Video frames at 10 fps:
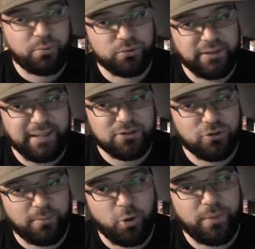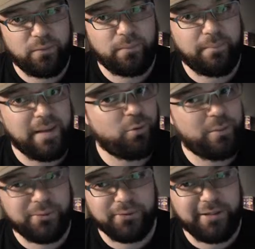pulled it yet. So I'm hoping maybe we
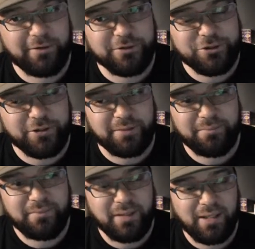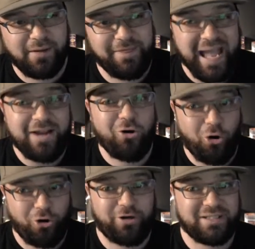pull it here on the stream. That
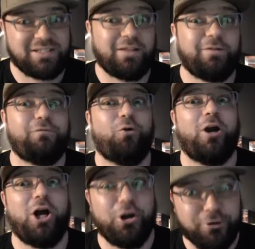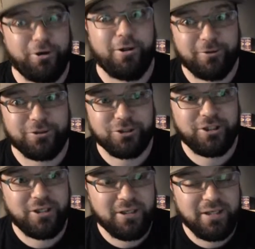card is selling for $100,
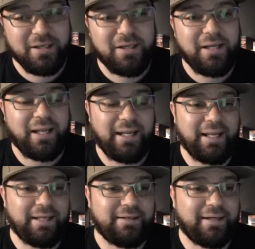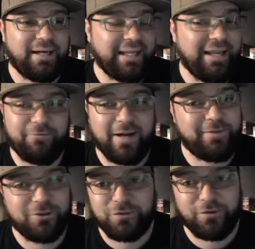and I can't find
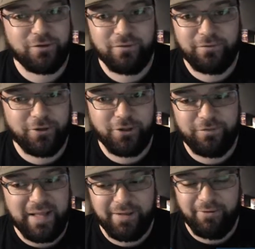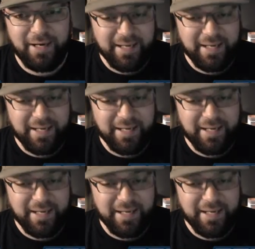those for a good value right